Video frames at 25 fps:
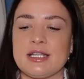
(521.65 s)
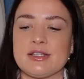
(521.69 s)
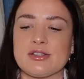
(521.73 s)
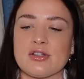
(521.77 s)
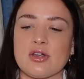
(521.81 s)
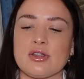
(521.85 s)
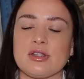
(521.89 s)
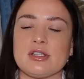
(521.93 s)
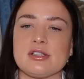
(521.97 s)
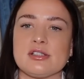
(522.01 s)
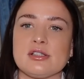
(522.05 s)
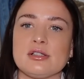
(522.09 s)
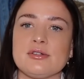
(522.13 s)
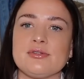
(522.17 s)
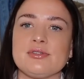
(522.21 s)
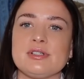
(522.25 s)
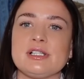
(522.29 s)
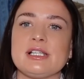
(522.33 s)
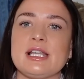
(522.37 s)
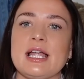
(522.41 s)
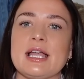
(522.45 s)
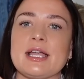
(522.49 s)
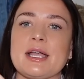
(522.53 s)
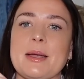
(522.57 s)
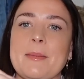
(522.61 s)
It's got this
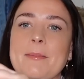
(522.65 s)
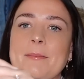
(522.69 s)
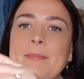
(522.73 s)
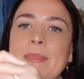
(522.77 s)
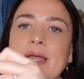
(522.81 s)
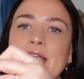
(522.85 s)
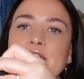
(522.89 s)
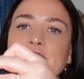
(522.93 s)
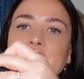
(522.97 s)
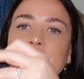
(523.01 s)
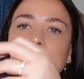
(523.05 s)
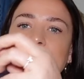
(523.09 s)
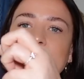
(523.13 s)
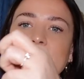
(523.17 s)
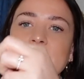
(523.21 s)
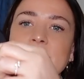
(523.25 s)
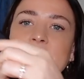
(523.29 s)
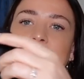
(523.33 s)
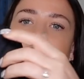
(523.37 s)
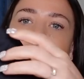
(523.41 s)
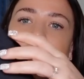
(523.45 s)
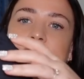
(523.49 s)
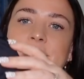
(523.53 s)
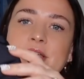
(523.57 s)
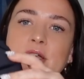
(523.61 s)
lovely like mesh
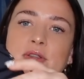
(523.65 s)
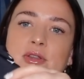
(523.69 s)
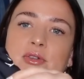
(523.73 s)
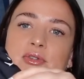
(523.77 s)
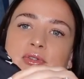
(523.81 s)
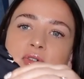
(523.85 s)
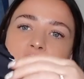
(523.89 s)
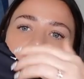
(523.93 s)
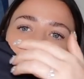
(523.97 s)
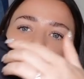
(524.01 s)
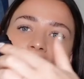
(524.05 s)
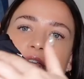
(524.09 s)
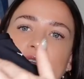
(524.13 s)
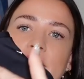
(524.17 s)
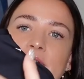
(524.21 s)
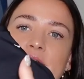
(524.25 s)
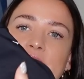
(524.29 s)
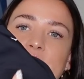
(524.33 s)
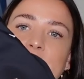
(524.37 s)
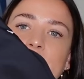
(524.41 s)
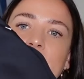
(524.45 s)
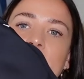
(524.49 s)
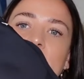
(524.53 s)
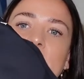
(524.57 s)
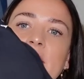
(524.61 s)
detail down the front here
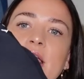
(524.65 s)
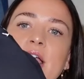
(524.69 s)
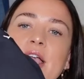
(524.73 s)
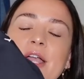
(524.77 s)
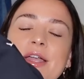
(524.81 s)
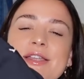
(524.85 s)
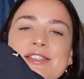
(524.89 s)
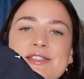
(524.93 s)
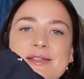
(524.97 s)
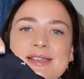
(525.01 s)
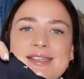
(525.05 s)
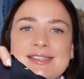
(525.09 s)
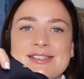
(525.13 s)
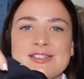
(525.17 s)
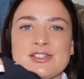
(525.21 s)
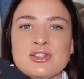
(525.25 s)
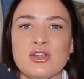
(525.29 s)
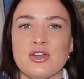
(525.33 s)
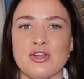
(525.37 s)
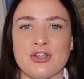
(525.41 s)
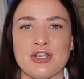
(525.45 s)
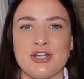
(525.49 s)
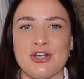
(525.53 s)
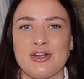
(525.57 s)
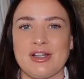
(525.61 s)
as well, so it's
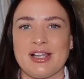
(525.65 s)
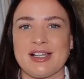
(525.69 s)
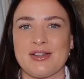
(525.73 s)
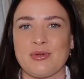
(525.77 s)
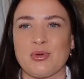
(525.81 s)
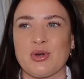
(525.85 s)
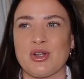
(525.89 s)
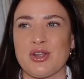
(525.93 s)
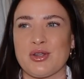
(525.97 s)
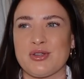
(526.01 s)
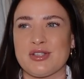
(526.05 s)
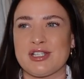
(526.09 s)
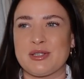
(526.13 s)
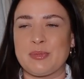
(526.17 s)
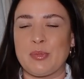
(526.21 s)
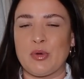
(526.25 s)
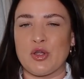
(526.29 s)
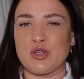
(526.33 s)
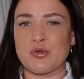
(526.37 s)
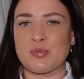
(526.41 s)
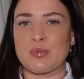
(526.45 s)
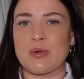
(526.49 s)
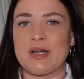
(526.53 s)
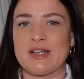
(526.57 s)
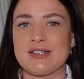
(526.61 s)
not, you know, like one of those
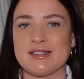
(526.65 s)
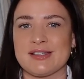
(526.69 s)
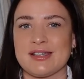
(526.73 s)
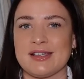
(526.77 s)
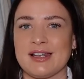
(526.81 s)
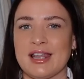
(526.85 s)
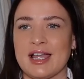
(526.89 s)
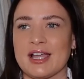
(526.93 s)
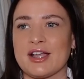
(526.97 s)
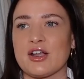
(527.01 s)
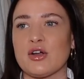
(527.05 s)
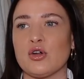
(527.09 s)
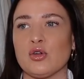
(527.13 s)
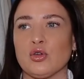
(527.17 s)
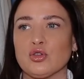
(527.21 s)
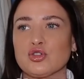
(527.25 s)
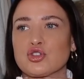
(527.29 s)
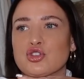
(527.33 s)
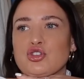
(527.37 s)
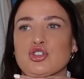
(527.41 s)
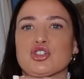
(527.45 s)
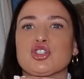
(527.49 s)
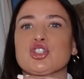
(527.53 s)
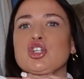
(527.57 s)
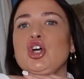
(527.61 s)
sports bras that are like
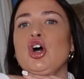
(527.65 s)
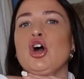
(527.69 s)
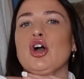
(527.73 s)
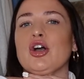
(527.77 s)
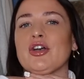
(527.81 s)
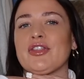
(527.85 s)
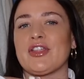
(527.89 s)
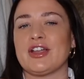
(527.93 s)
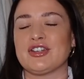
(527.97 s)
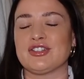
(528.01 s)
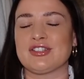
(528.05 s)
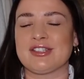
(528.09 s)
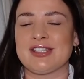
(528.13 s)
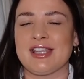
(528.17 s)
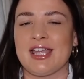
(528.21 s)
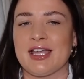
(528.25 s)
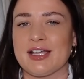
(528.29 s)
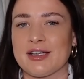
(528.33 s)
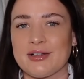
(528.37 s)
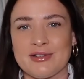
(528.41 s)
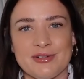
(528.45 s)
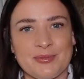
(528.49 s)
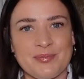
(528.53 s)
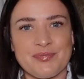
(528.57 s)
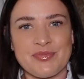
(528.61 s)
ultra shock, that just
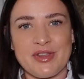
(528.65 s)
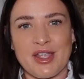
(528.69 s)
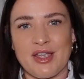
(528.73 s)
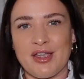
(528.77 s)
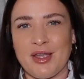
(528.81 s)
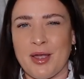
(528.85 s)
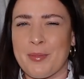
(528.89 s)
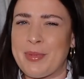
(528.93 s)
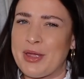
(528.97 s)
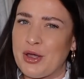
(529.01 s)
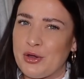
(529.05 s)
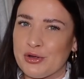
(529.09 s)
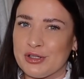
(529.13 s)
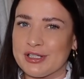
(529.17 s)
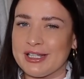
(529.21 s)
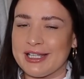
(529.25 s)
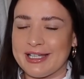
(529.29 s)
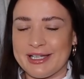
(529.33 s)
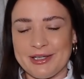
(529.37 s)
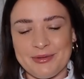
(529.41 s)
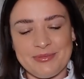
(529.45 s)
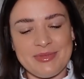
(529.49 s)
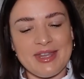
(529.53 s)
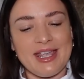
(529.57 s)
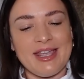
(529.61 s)
like a bit
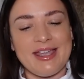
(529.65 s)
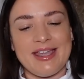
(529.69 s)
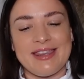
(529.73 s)
ugly.